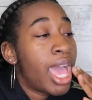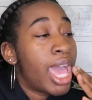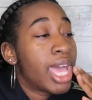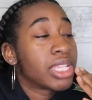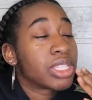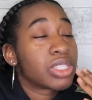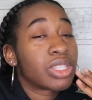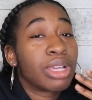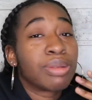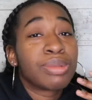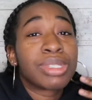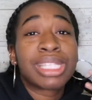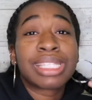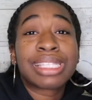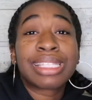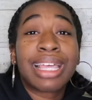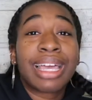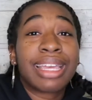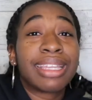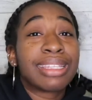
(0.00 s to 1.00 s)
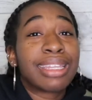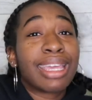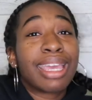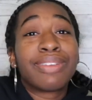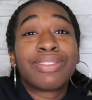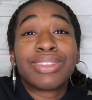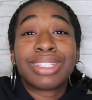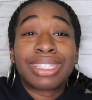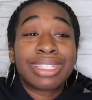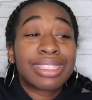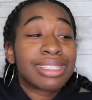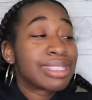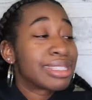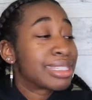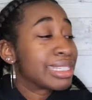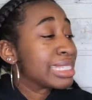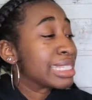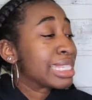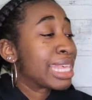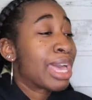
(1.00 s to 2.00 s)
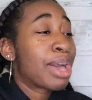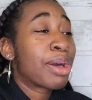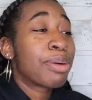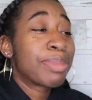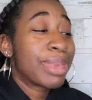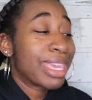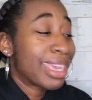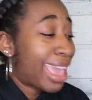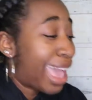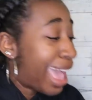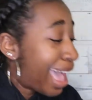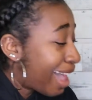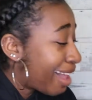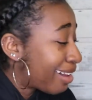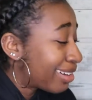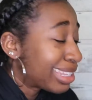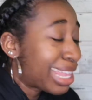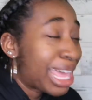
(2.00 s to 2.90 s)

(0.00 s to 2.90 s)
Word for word: and so i'm just like david just just help me out